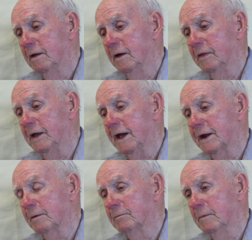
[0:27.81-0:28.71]
they
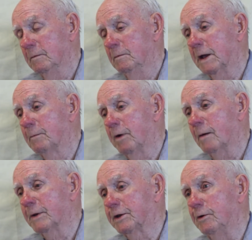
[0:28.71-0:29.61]
had a big
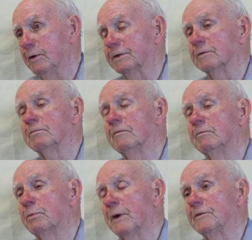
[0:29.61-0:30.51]
barbecue at the
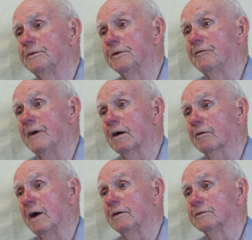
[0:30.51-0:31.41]
President
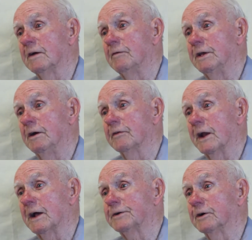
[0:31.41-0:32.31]
Fairgrounds every year
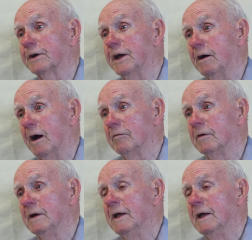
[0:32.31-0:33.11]
that I took care of.